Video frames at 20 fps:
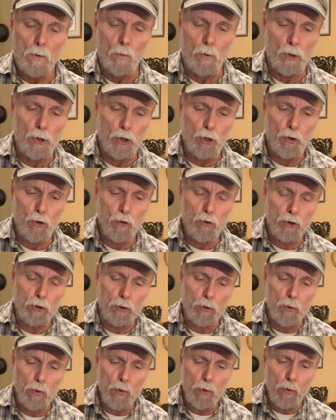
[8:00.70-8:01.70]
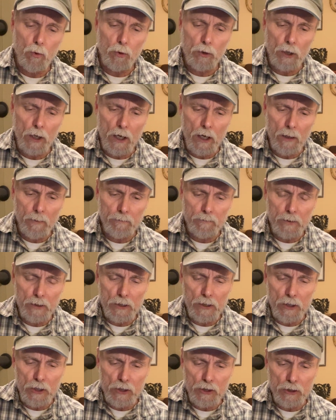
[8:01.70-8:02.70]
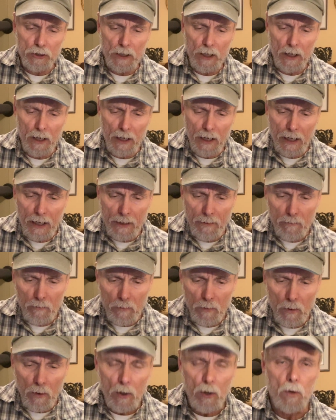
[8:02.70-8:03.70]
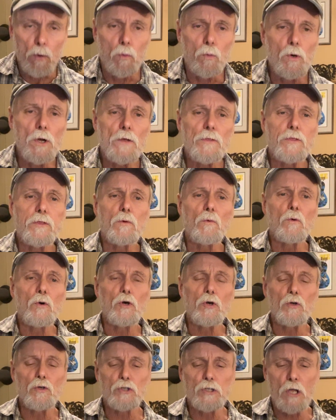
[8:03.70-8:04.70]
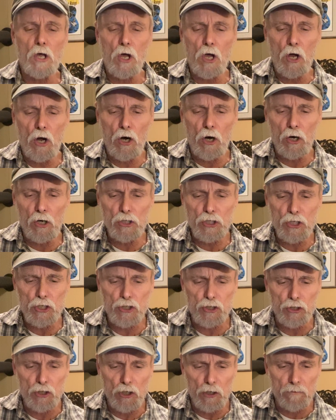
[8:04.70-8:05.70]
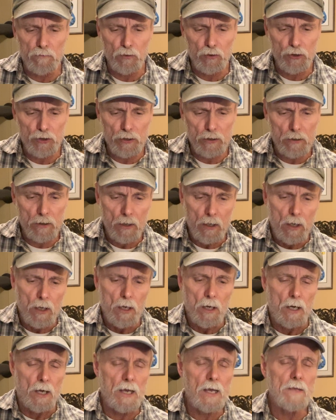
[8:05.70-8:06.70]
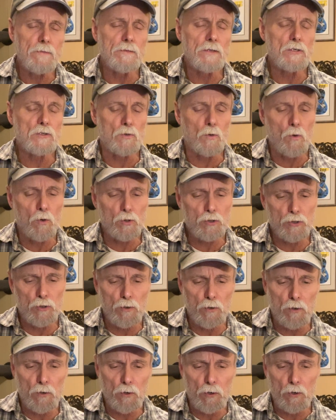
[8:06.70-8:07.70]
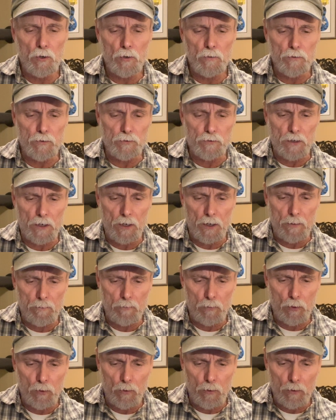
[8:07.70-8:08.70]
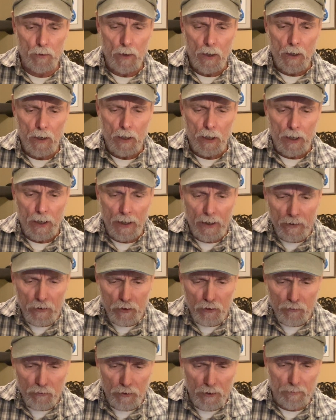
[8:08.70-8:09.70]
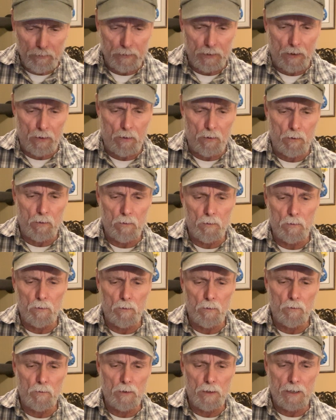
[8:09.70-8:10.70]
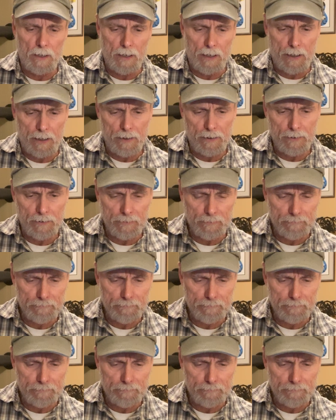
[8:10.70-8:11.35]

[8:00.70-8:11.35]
Well, the coal companies came with the world's largest shovels, and they tortured the timber and stripped all the land.